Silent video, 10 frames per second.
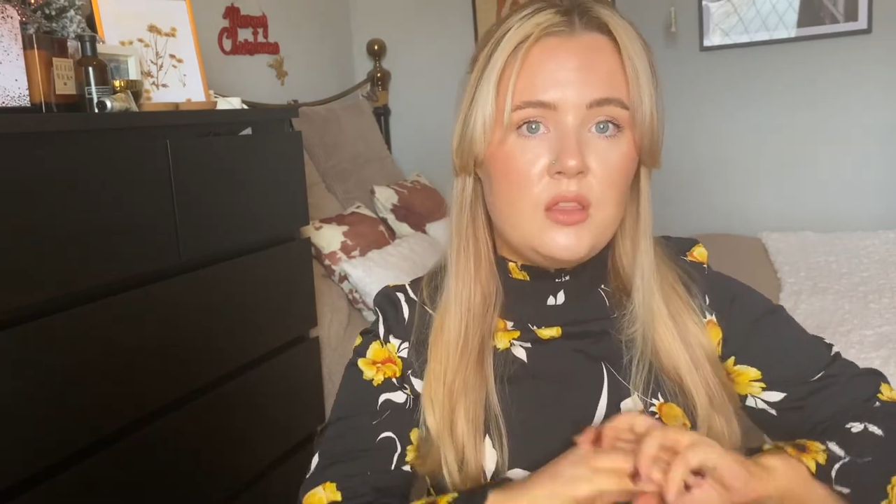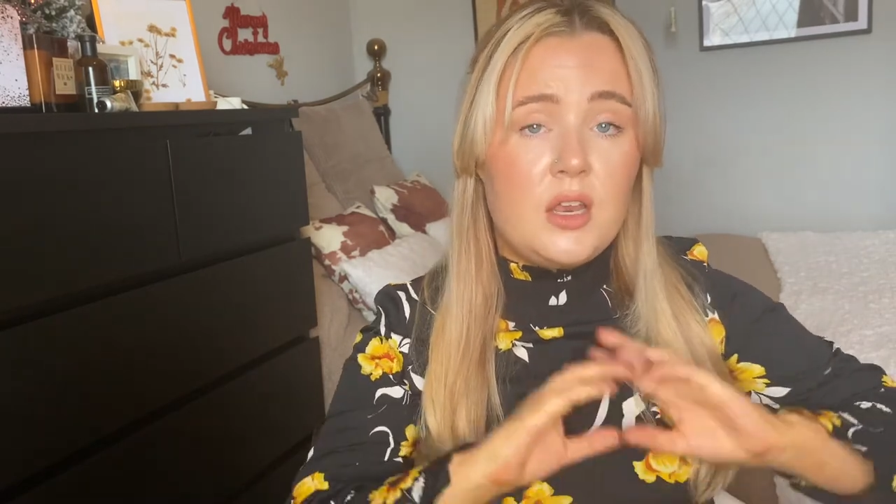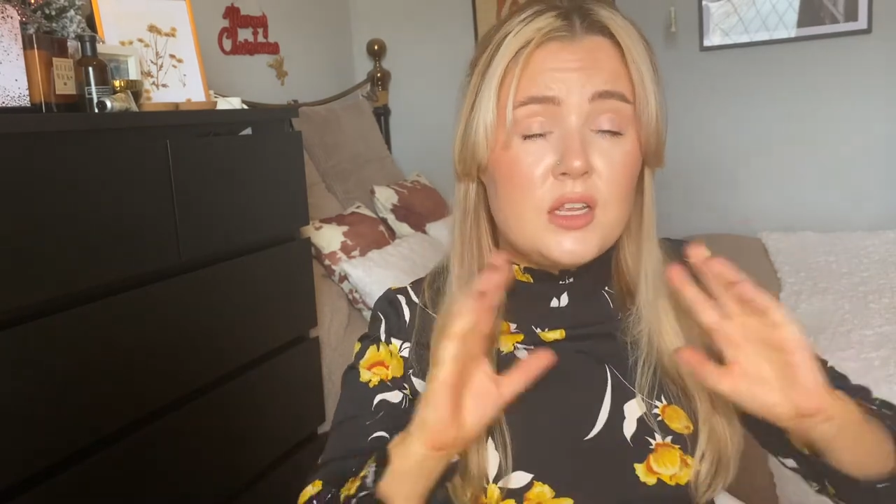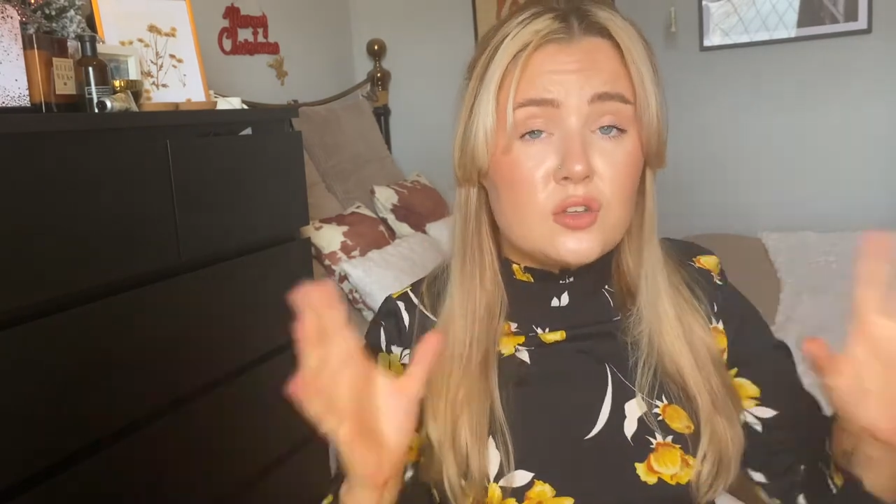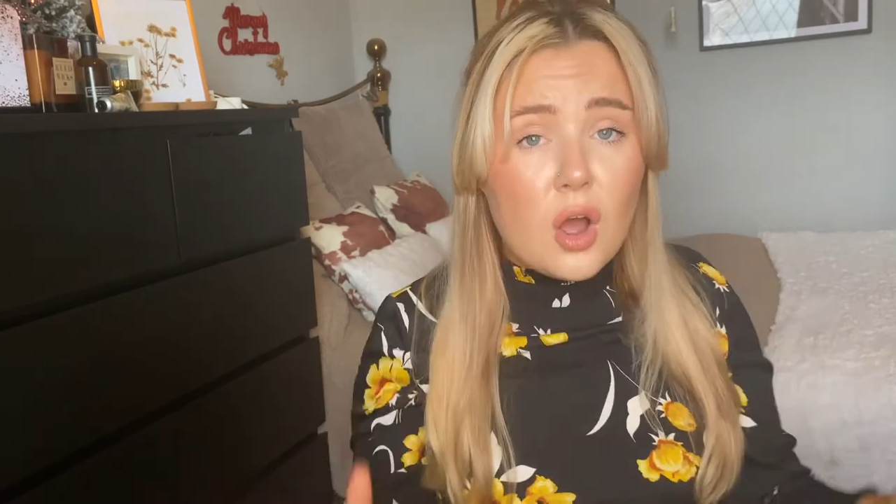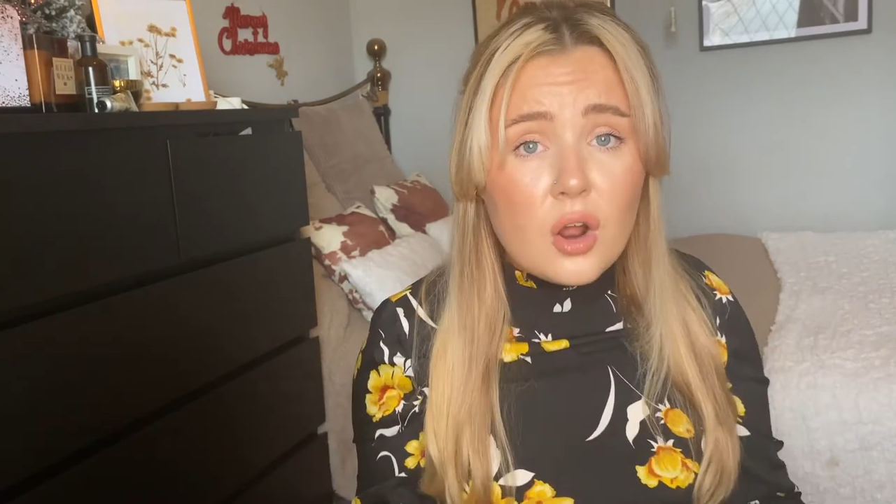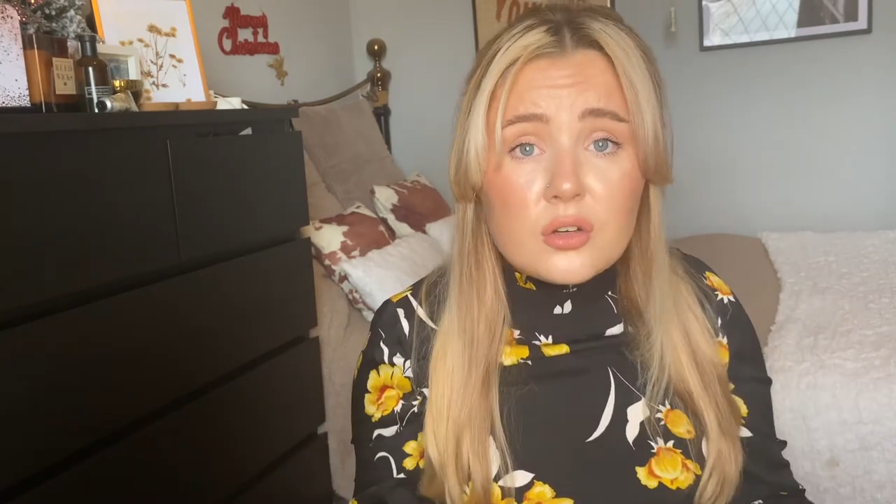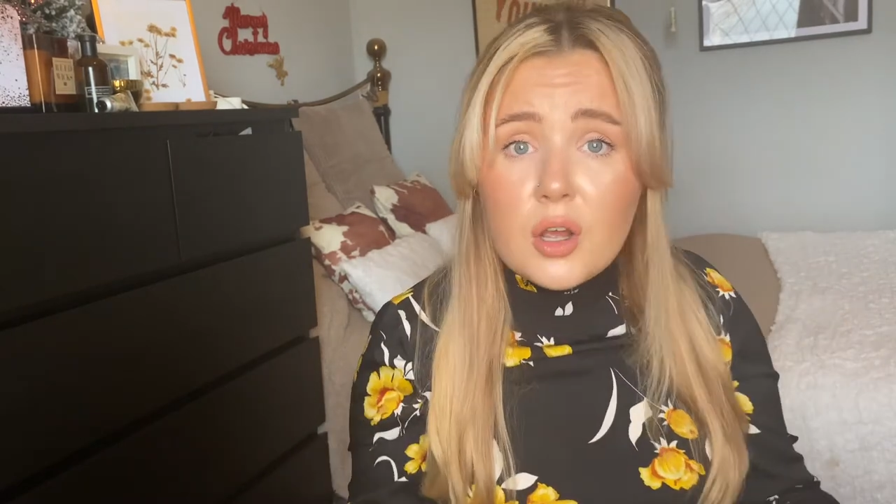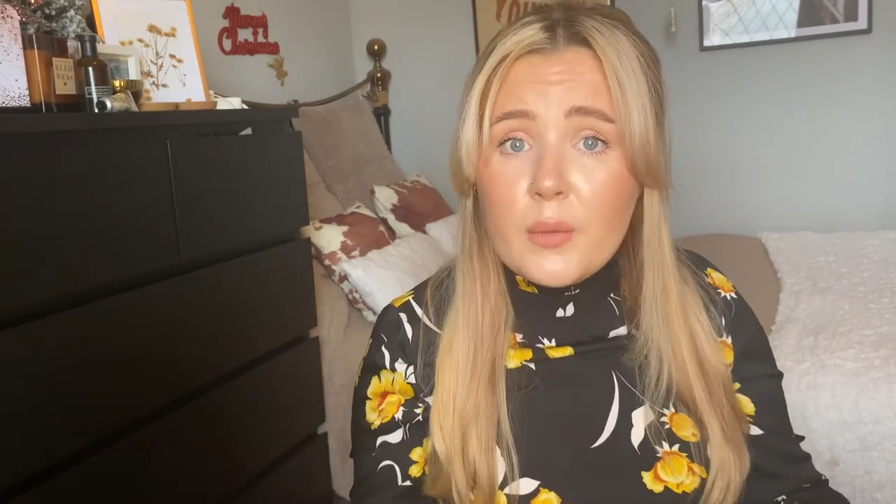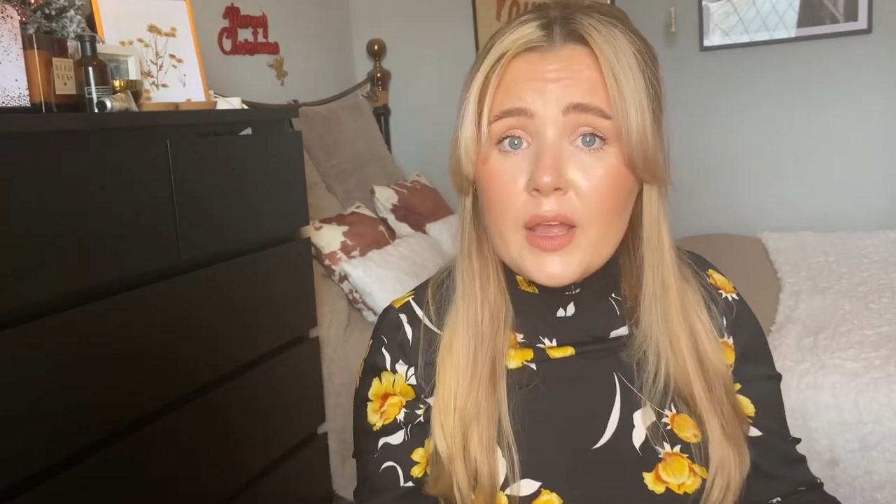that is
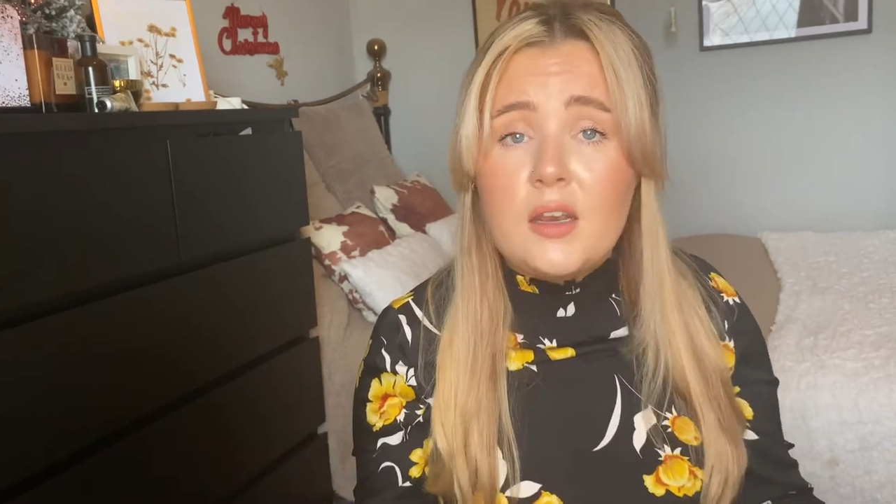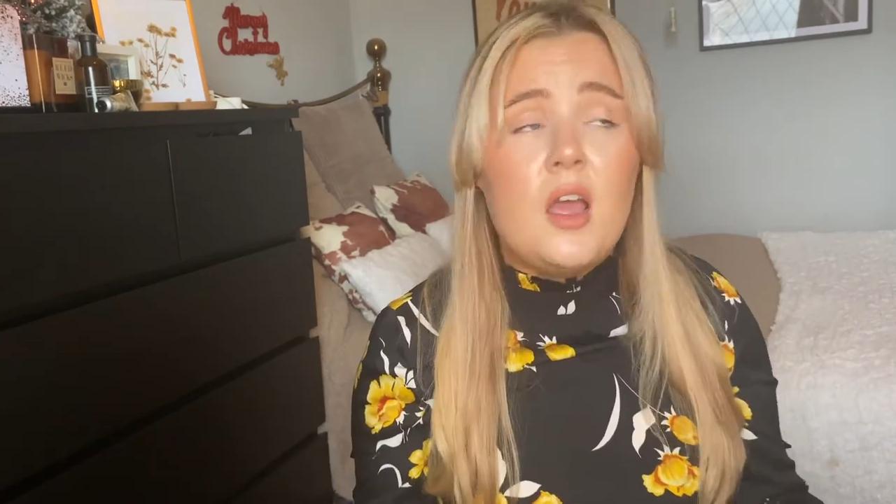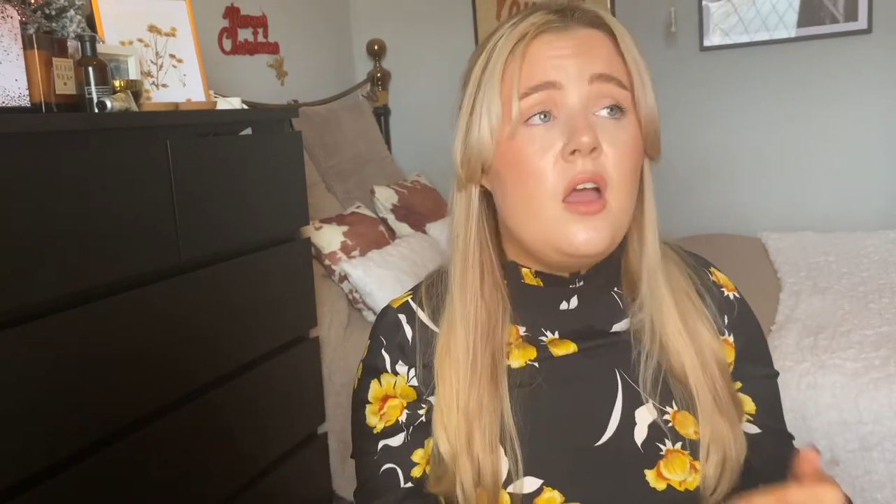ongoing,